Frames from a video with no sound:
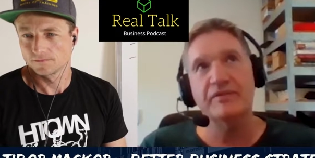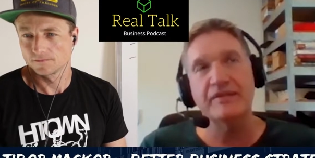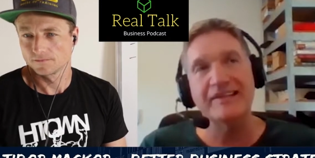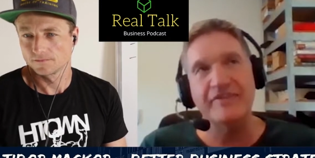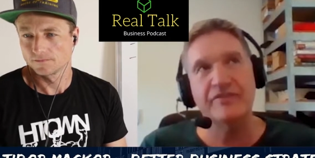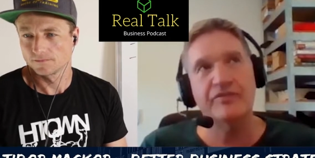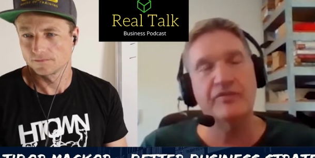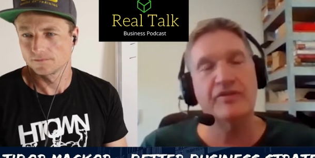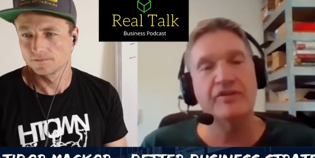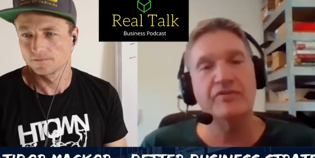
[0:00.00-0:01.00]

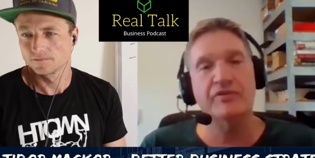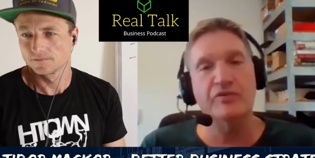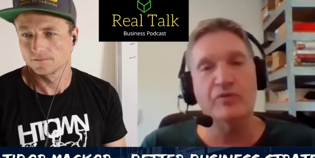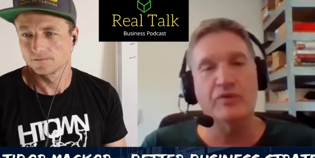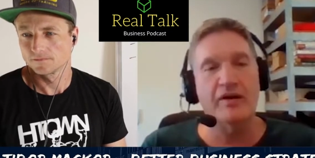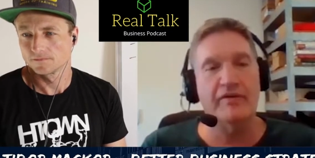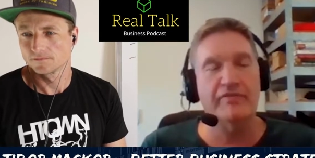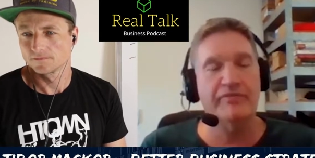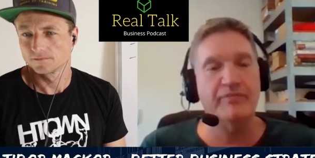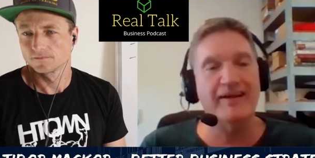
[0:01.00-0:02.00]
Speaker 1: necessary things in your
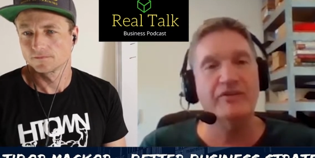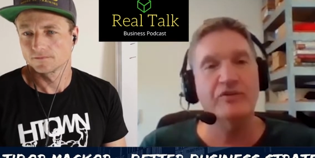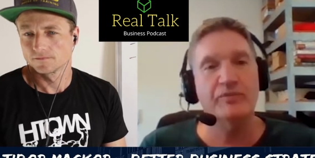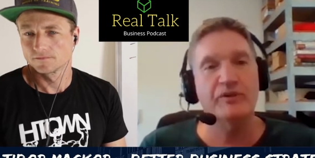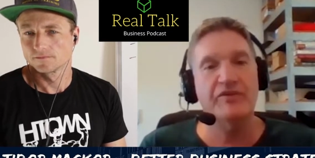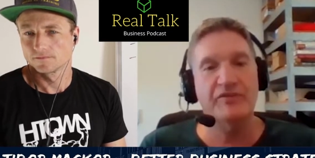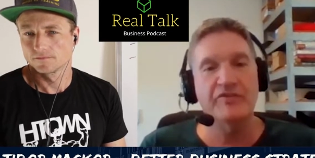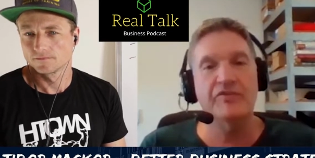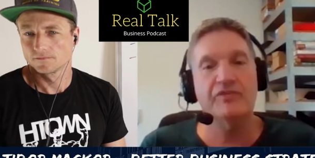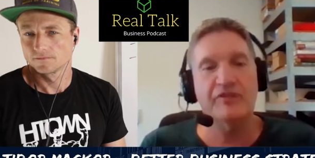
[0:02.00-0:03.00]
life might not be as
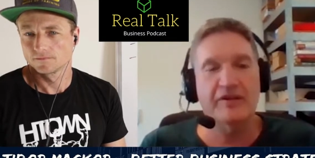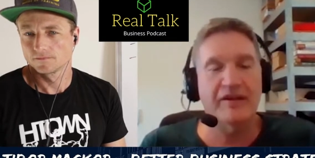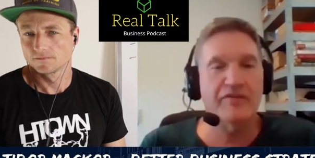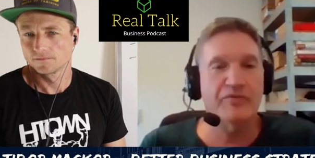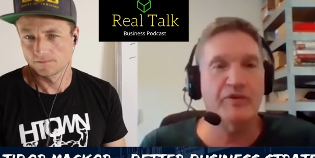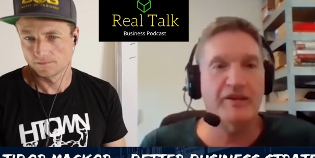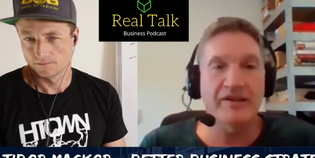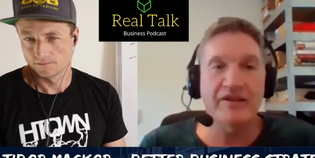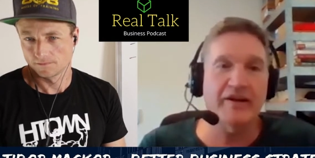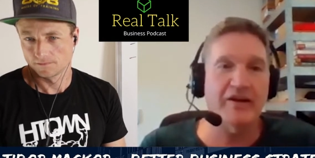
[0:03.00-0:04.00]
necessary as we
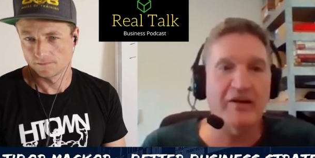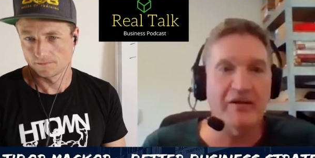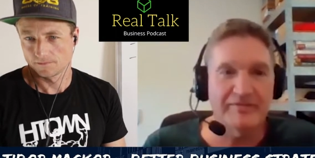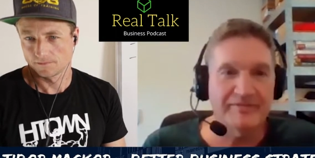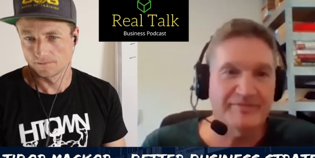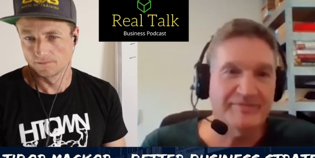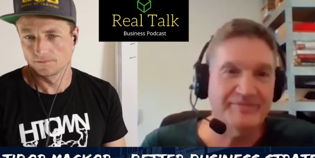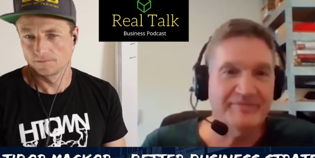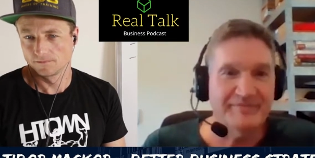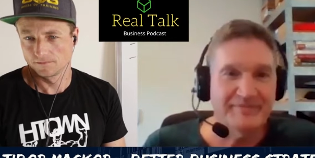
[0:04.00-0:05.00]
think they are.
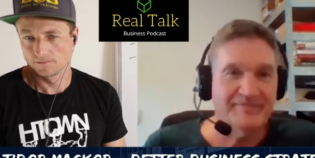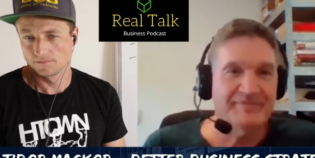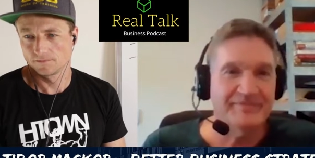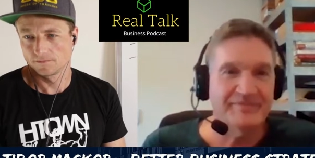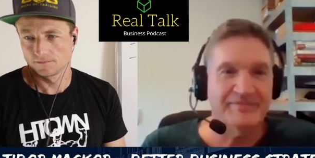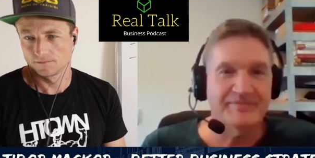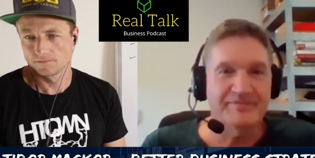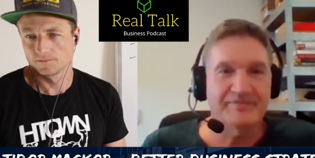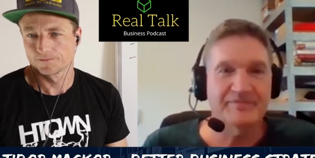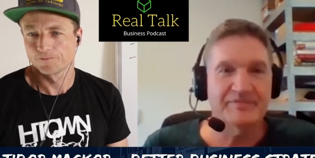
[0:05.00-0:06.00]
Speaker 2: Mm-hmm, mm-hmm, mm-hmm.
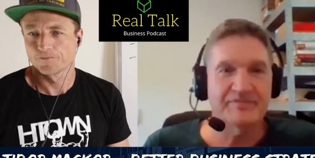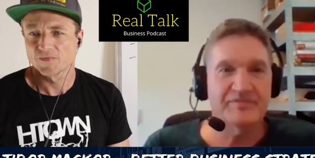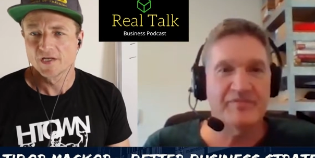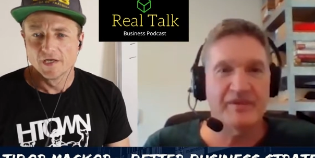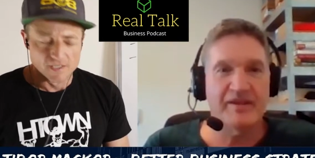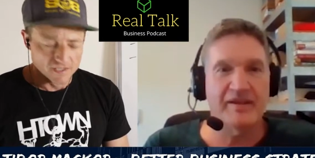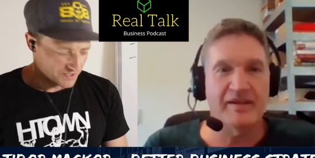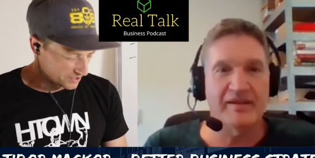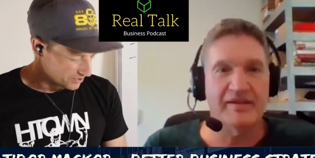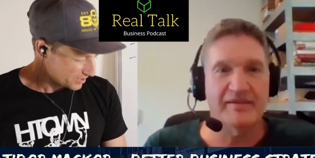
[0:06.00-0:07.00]

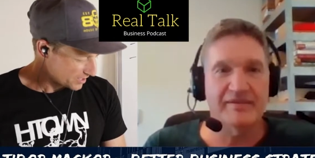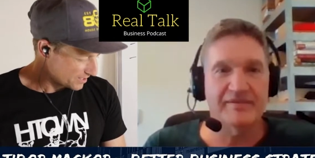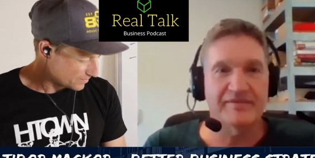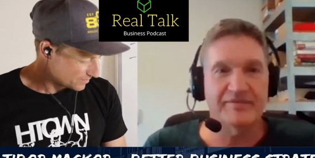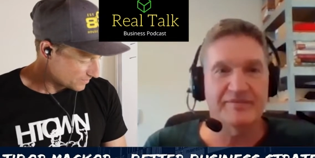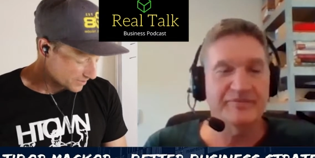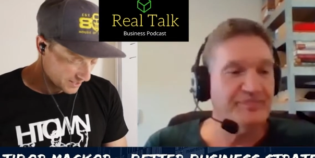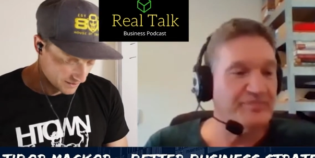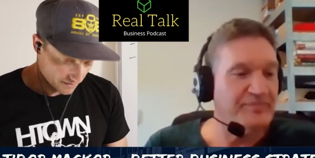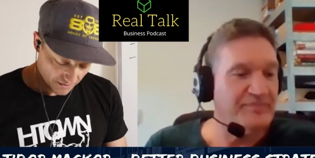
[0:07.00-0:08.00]
So, um,
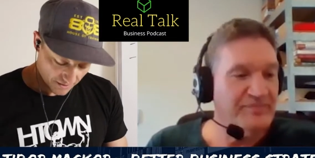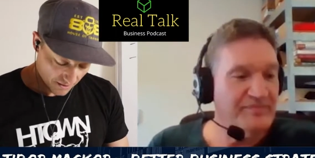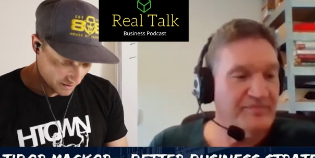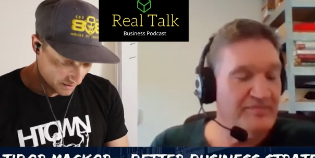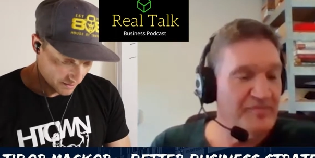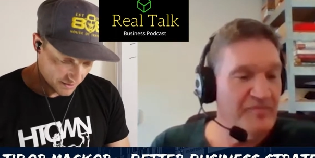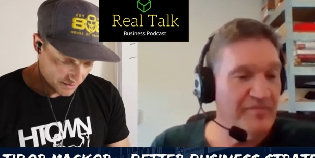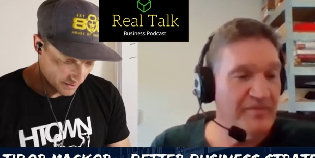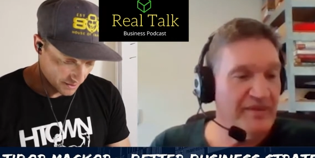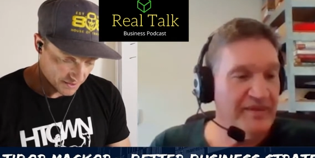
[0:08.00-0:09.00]
and, and, it's you
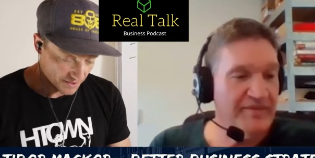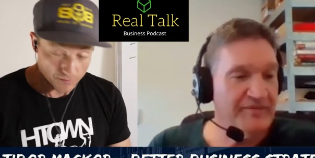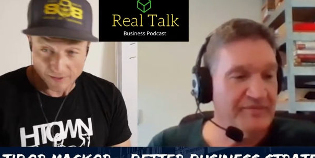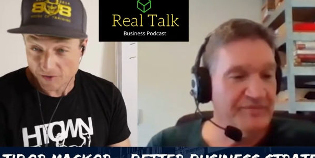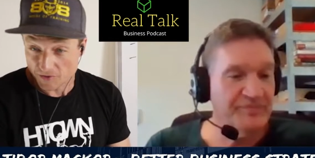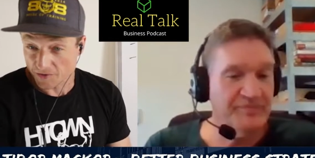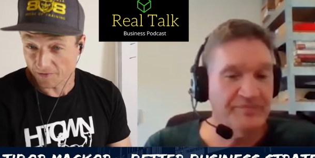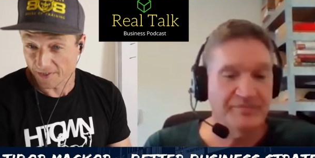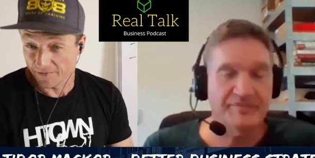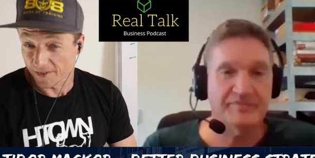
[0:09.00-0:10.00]
know it's going to be an interesting
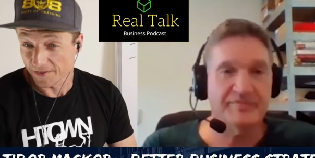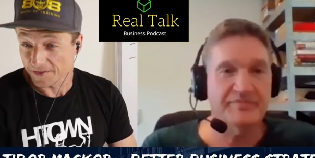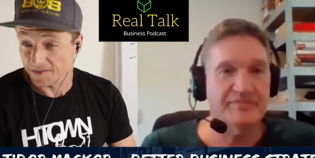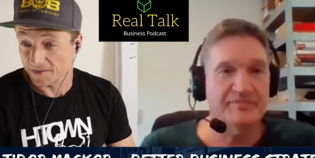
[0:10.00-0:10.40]
recovery. That's that's